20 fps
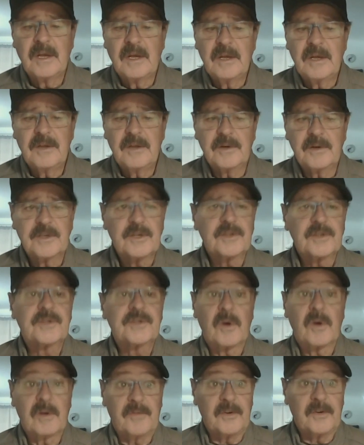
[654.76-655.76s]
they're just
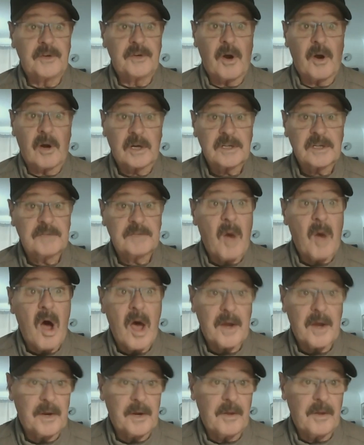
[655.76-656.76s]
sort of a dark
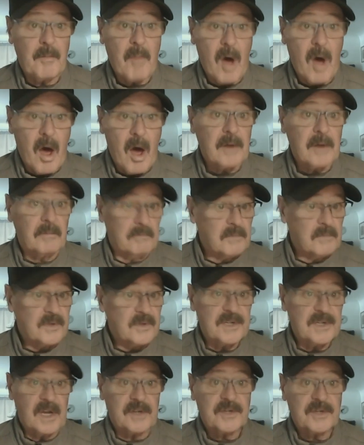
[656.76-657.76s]
spot on the bottom,
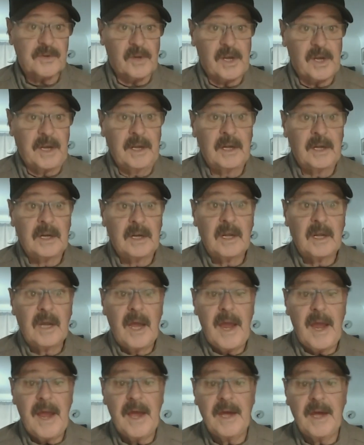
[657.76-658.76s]
essentially.
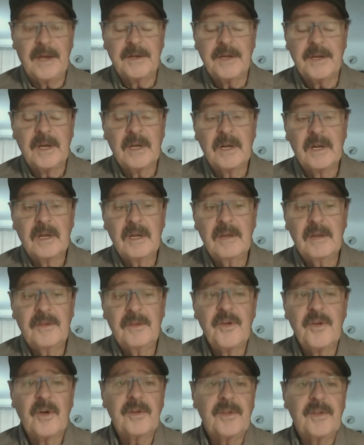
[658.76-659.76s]
And
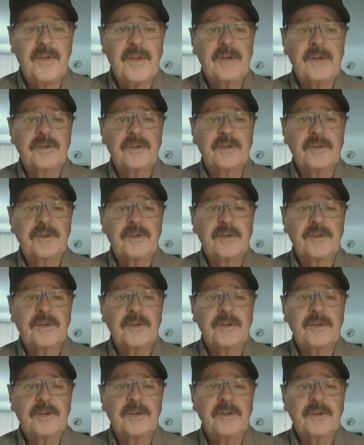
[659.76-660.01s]
then